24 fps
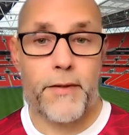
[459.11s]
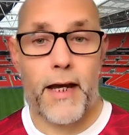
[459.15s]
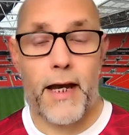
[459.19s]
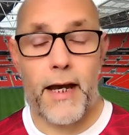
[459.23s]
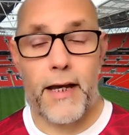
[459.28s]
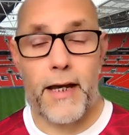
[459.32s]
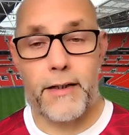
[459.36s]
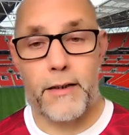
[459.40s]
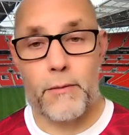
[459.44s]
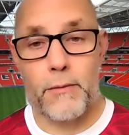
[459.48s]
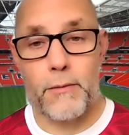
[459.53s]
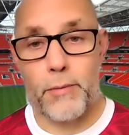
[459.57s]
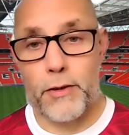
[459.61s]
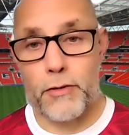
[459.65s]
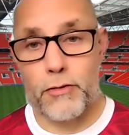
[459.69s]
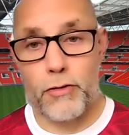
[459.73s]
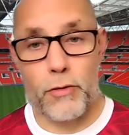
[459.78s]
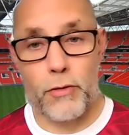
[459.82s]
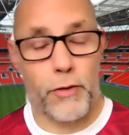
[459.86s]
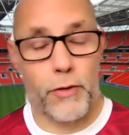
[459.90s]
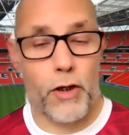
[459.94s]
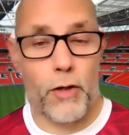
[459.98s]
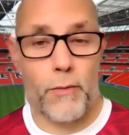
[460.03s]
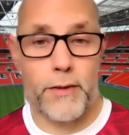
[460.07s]
And please
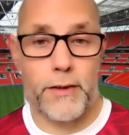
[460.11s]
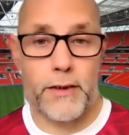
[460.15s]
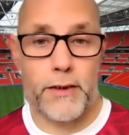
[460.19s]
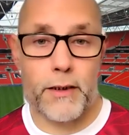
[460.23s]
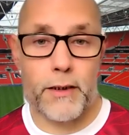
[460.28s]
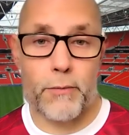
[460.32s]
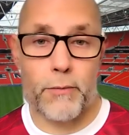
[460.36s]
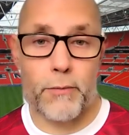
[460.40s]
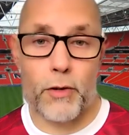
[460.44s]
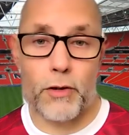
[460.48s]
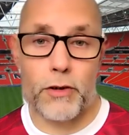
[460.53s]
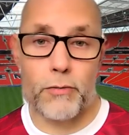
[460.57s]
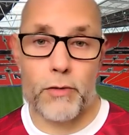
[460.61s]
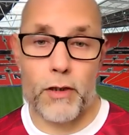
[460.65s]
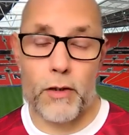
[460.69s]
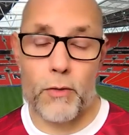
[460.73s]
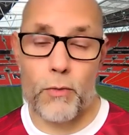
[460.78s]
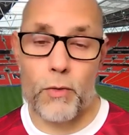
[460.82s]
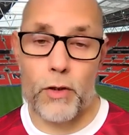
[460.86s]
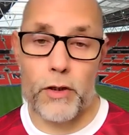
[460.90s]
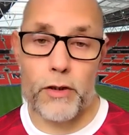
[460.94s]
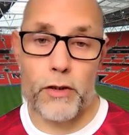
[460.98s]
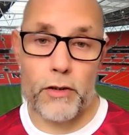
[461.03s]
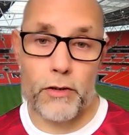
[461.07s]
drop your comments in the box as well,
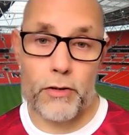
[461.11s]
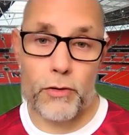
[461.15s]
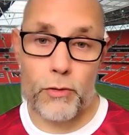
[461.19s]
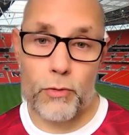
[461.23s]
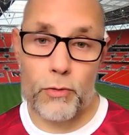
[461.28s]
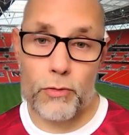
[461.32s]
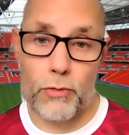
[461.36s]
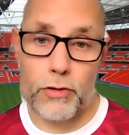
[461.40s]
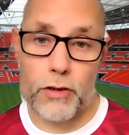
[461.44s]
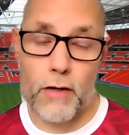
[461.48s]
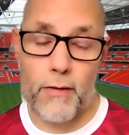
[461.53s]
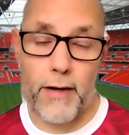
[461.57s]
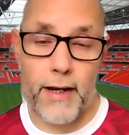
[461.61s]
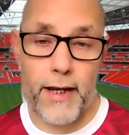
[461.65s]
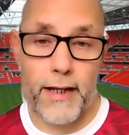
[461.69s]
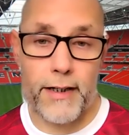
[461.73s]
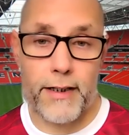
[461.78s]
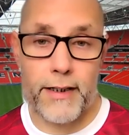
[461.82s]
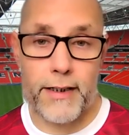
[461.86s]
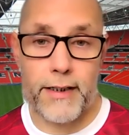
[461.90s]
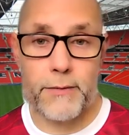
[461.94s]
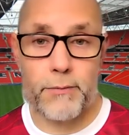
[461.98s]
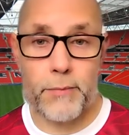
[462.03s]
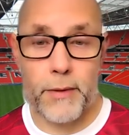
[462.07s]
what your thoughts are ahead
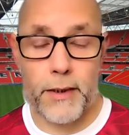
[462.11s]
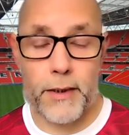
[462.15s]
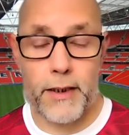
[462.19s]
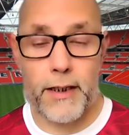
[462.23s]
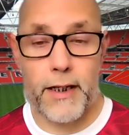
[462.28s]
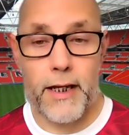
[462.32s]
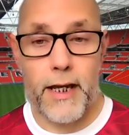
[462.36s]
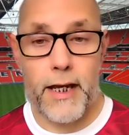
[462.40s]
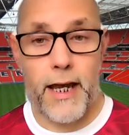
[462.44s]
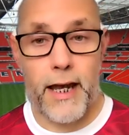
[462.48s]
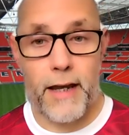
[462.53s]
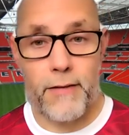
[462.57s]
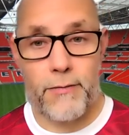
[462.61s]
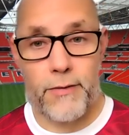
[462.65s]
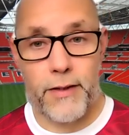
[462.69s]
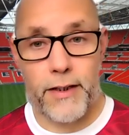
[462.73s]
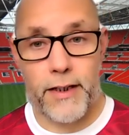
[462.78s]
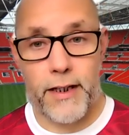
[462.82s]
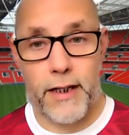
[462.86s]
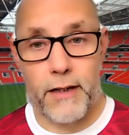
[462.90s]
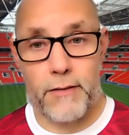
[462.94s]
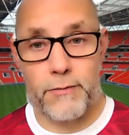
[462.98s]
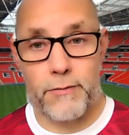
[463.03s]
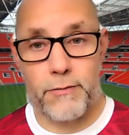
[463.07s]
of this big FA
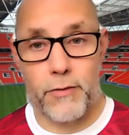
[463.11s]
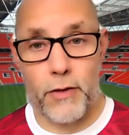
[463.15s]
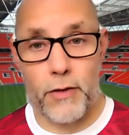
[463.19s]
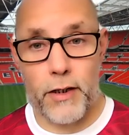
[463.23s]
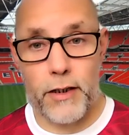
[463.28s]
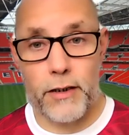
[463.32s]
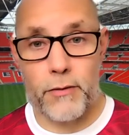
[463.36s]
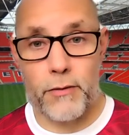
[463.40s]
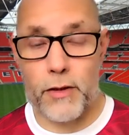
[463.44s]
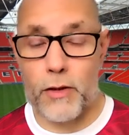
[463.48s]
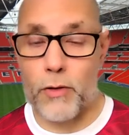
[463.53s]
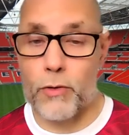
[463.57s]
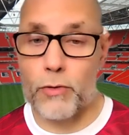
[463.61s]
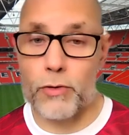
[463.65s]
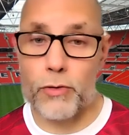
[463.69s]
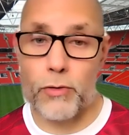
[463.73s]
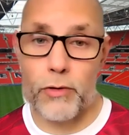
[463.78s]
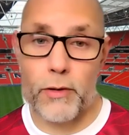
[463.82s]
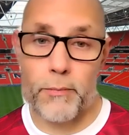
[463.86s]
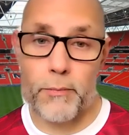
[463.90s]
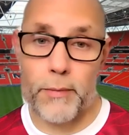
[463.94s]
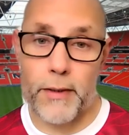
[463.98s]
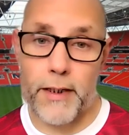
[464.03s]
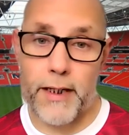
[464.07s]
Cup final. And of course, all
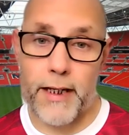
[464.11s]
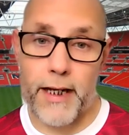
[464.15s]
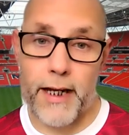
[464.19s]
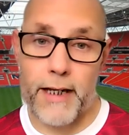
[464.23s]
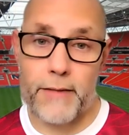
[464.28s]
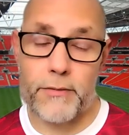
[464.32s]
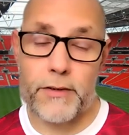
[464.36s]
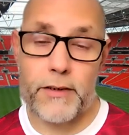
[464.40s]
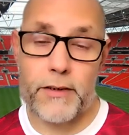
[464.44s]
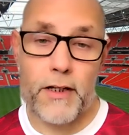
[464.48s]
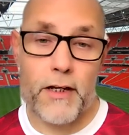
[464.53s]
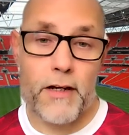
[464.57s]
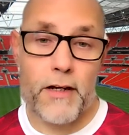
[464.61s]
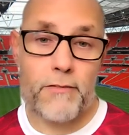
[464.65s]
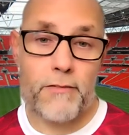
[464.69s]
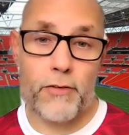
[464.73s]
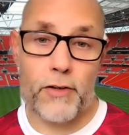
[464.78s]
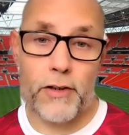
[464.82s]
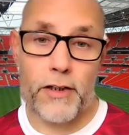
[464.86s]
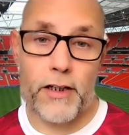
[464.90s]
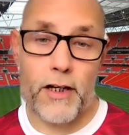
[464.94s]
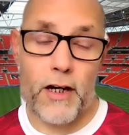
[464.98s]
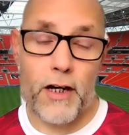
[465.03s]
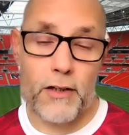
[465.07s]
the big games
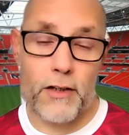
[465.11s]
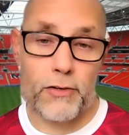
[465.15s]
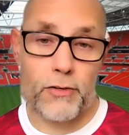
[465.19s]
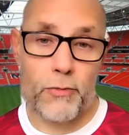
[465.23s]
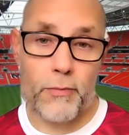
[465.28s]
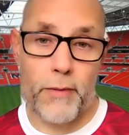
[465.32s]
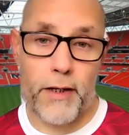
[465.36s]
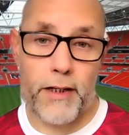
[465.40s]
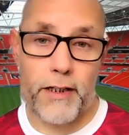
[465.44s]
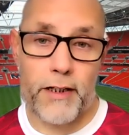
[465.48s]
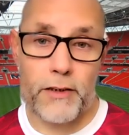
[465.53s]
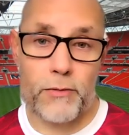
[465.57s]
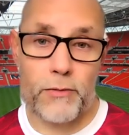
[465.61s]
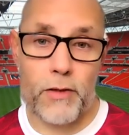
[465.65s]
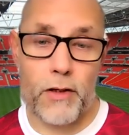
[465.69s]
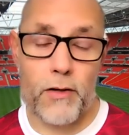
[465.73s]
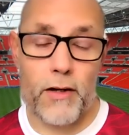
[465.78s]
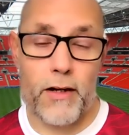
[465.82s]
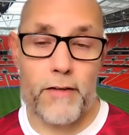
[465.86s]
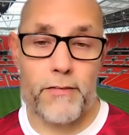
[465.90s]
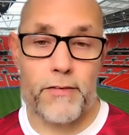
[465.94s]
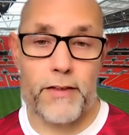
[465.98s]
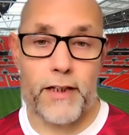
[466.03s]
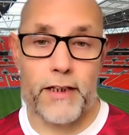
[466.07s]
for the Arsenal men as well
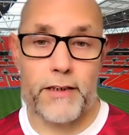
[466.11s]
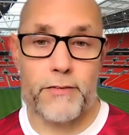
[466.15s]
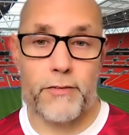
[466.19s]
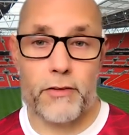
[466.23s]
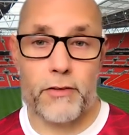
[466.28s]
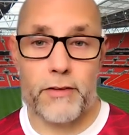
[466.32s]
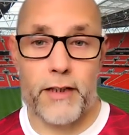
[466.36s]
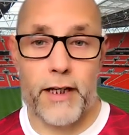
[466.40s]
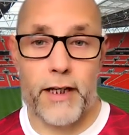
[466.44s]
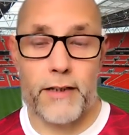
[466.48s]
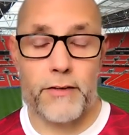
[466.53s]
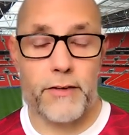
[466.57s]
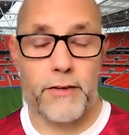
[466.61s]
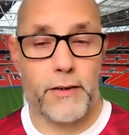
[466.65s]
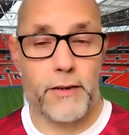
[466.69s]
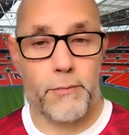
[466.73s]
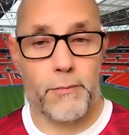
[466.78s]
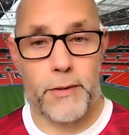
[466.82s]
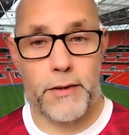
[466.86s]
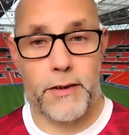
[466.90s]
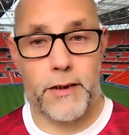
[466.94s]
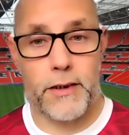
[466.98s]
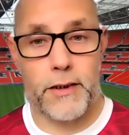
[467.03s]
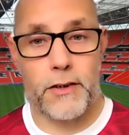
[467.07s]
over the next few days. So it's a
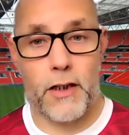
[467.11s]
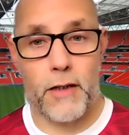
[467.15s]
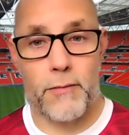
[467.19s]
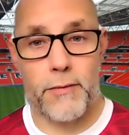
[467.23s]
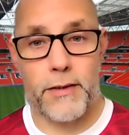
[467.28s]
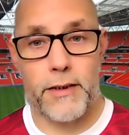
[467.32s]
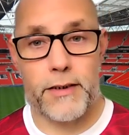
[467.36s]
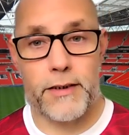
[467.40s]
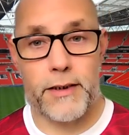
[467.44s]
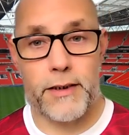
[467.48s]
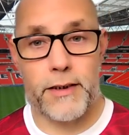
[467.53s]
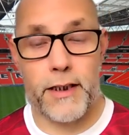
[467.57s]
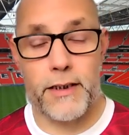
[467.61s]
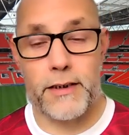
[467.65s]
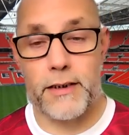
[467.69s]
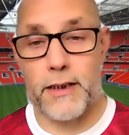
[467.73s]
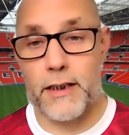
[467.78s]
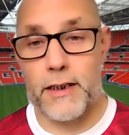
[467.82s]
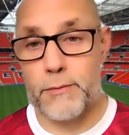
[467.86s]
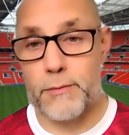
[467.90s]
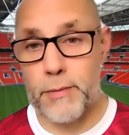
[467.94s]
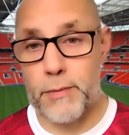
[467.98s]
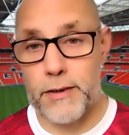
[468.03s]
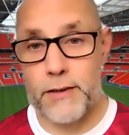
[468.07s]
busy time of the season.
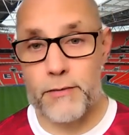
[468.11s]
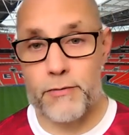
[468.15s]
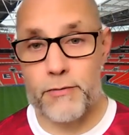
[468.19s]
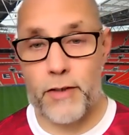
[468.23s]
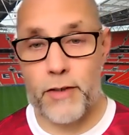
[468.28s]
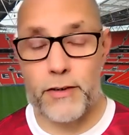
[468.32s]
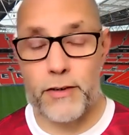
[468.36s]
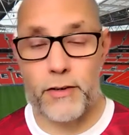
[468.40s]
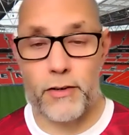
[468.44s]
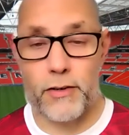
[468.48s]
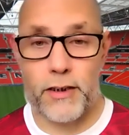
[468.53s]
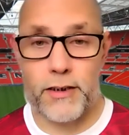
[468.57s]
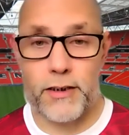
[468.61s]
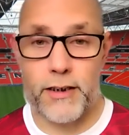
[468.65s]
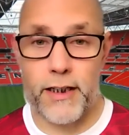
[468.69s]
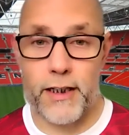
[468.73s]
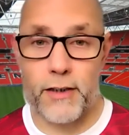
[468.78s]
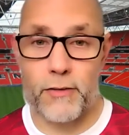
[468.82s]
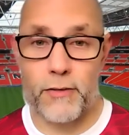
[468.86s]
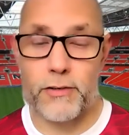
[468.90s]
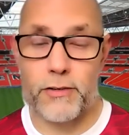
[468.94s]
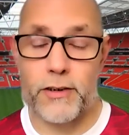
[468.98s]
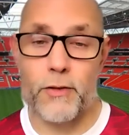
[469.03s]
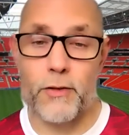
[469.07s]
It's busy for us on the
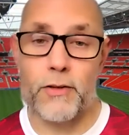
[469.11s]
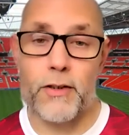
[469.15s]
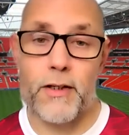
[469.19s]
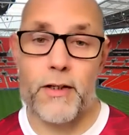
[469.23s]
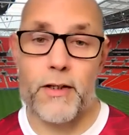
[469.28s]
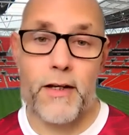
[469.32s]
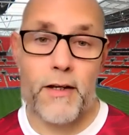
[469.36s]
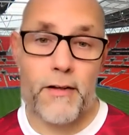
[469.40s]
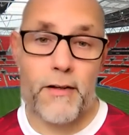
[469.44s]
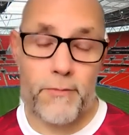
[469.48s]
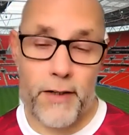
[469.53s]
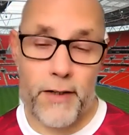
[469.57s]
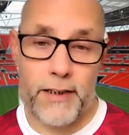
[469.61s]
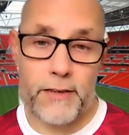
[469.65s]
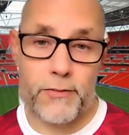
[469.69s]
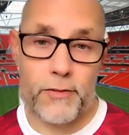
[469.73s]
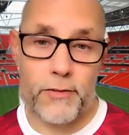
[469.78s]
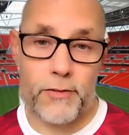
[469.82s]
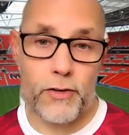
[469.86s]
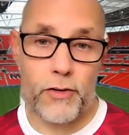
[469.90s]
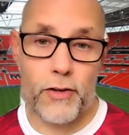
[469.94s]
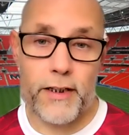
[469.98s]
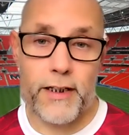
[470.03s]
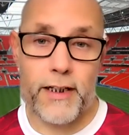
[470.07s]
channel. So thanks for
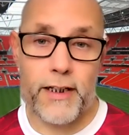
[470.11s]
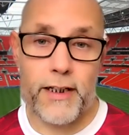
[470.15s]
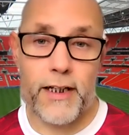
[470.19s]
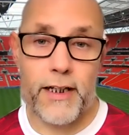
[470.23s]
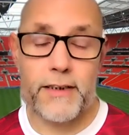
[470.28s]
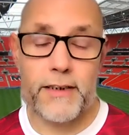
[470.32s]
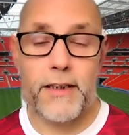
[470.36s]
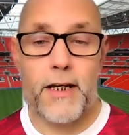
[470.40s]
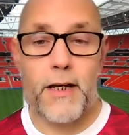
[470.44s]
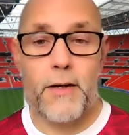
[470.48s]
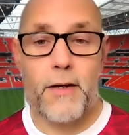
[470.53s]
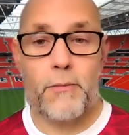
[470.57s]
joining us.